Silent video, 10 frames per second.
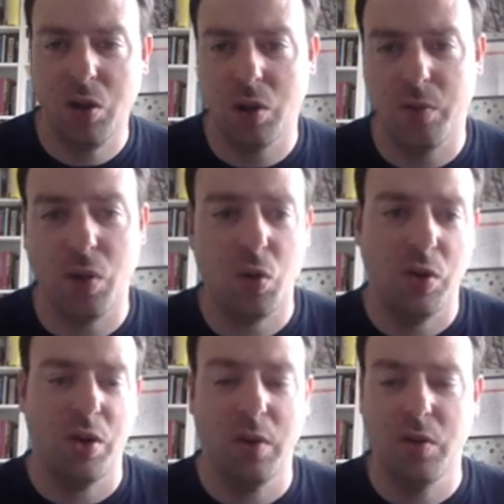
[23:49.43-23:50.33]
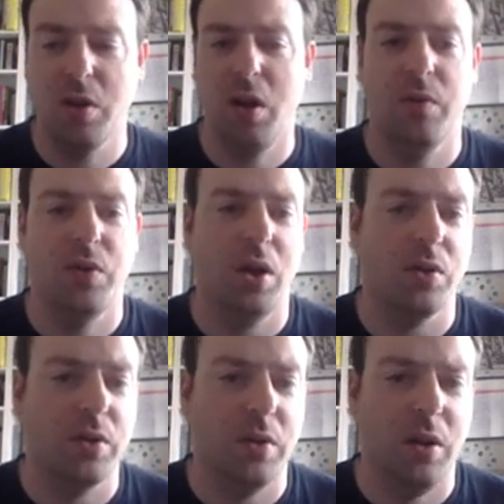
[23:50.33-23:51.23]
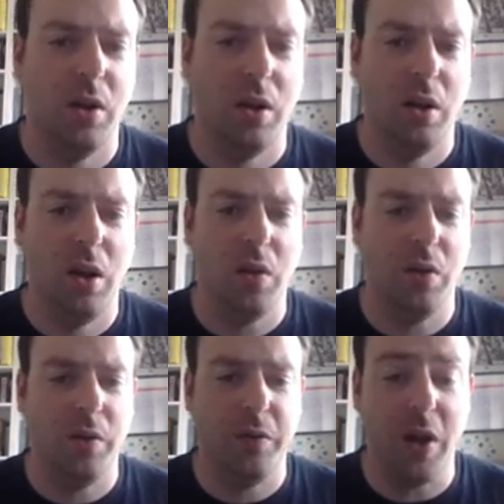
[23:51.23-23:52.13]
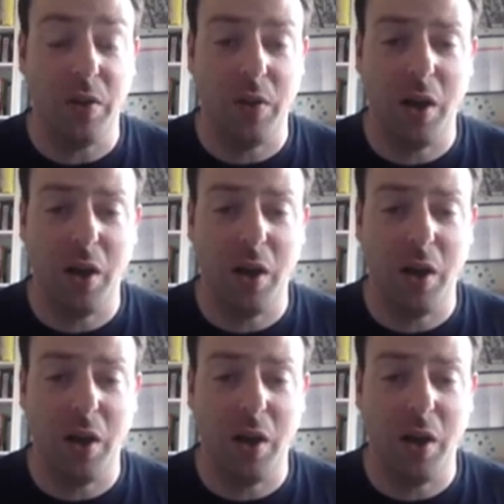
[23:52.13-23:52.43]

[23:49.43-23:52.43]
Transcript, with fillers: Charles of Austria, son of uh, Charles uh, uh, the Fifth.